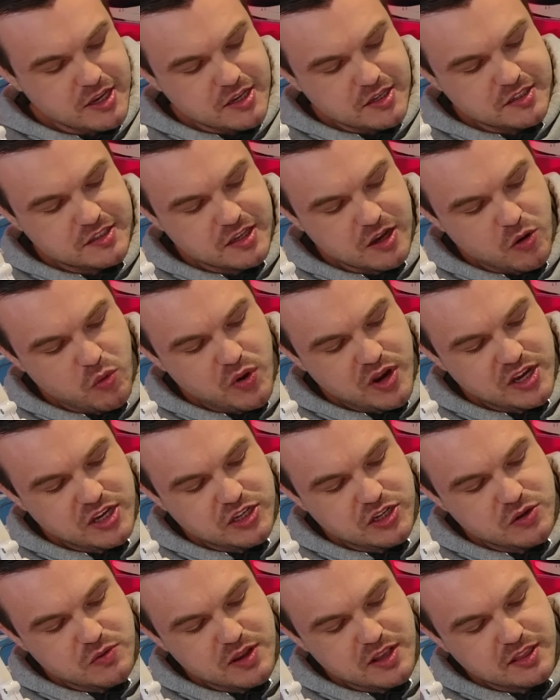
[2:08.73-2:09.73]
So when
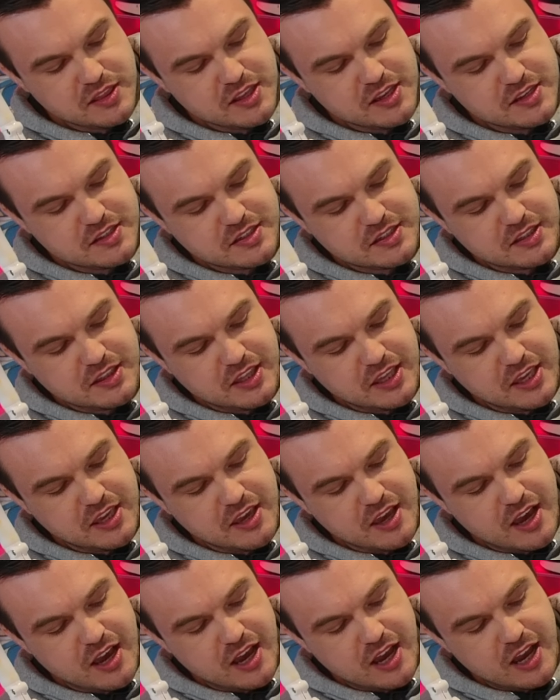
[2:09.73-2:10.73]
doing this,
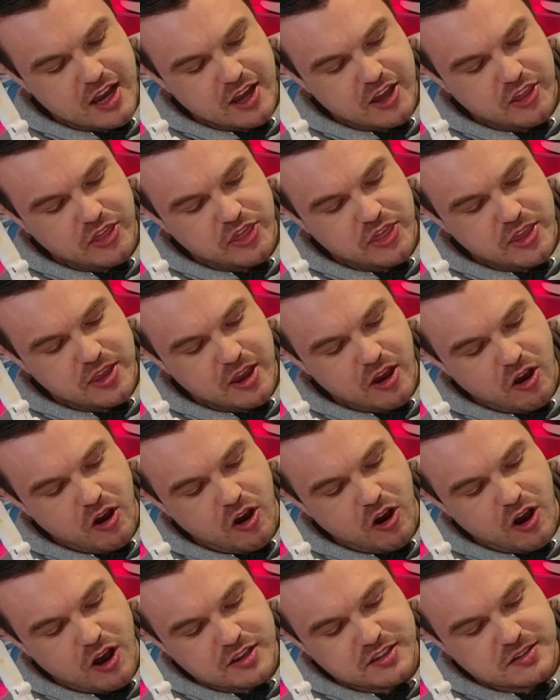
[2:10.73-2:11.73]
the
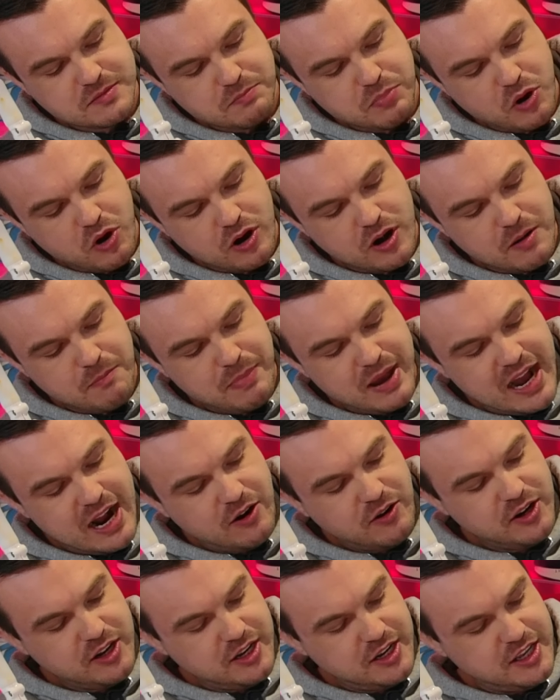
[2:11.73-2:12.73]
awesome part
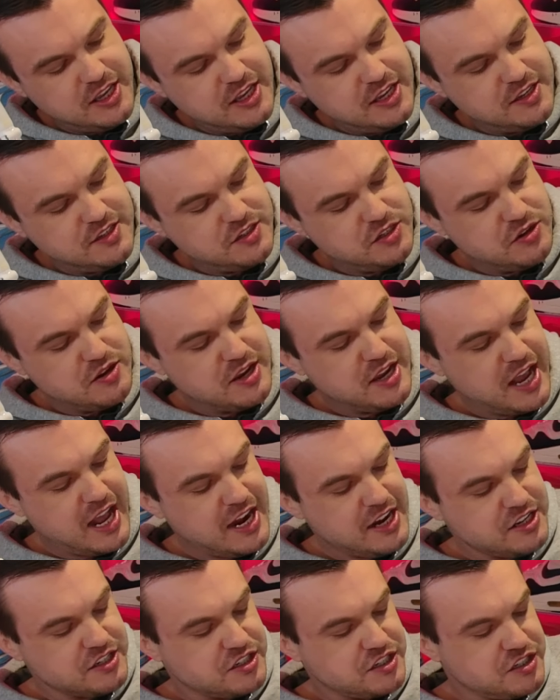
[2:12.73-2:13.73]
about it is you can
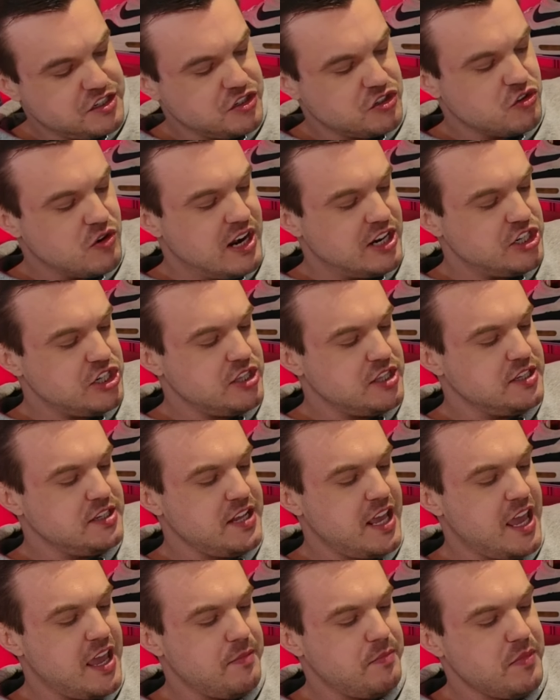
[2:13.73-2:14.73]
kind of stretch the
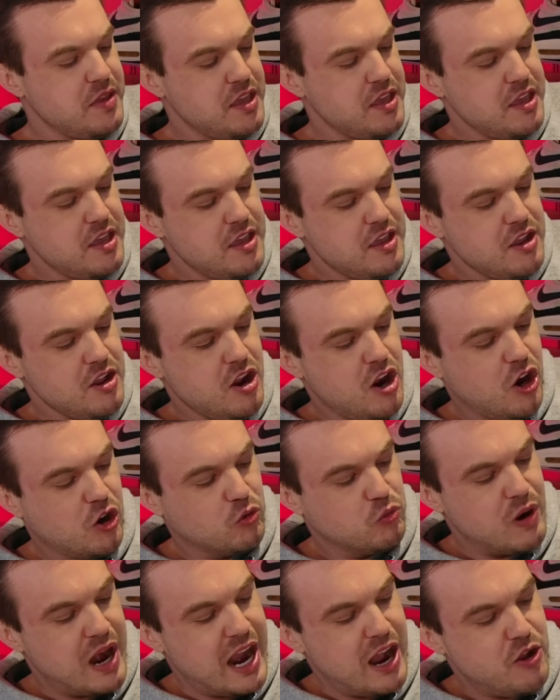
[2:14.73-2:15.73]
tape
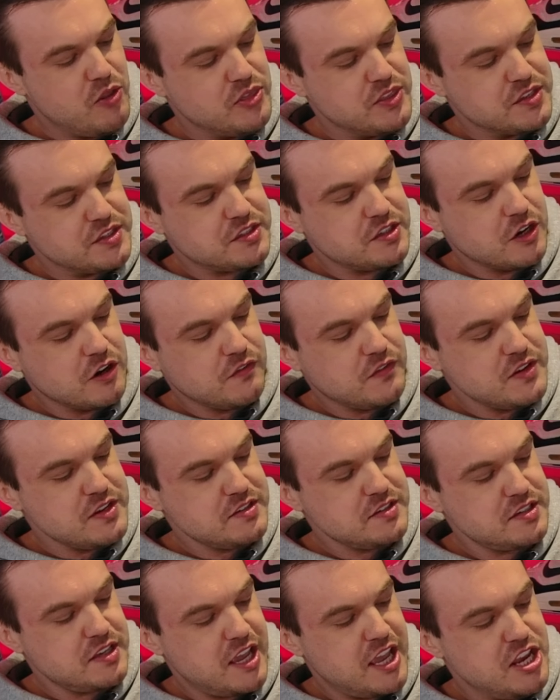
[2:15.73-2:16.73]
around the
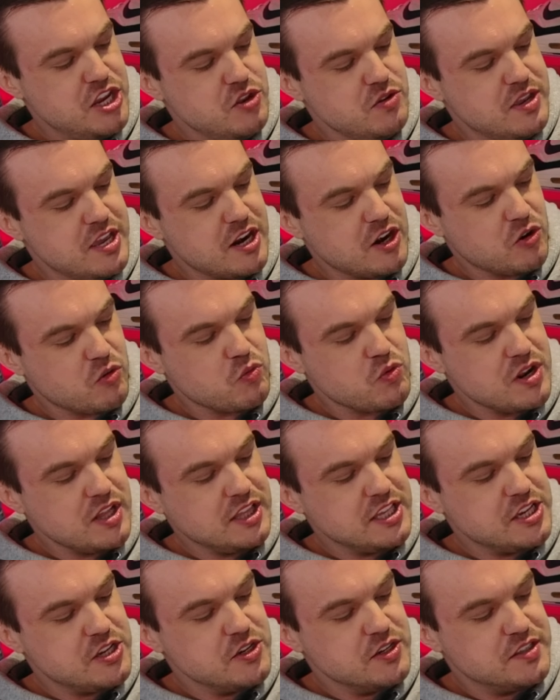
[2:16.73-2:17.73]
surface and you get a
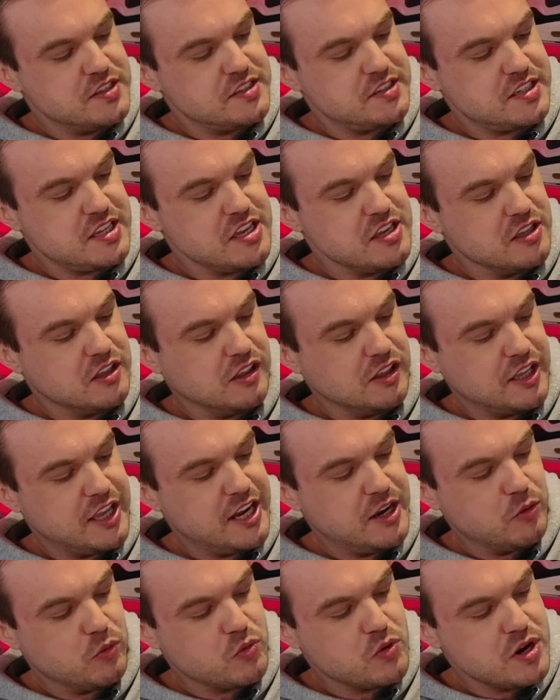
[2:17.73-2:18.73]
really good seal
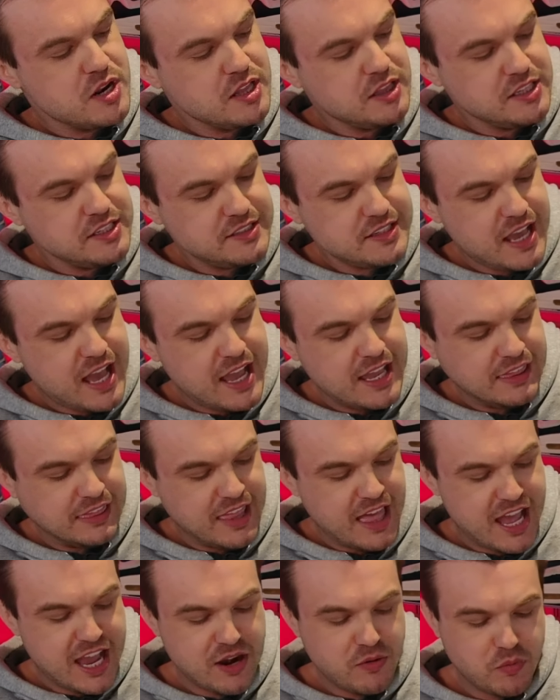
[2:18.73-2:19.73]
and a really tight
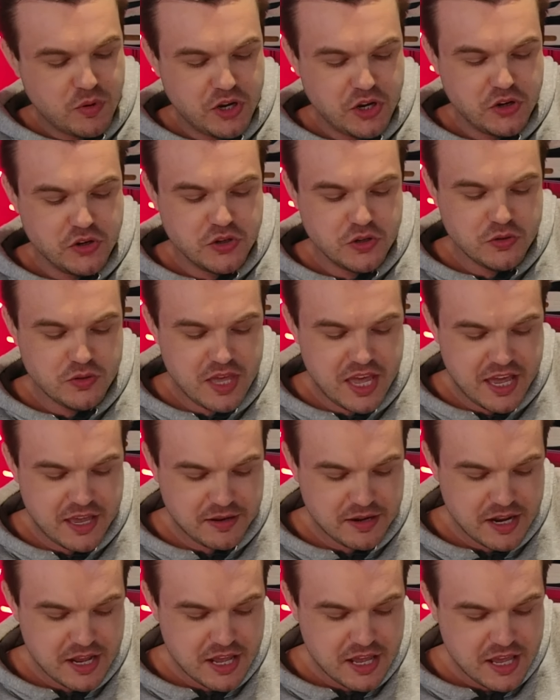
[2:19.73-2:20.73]
line when you do that.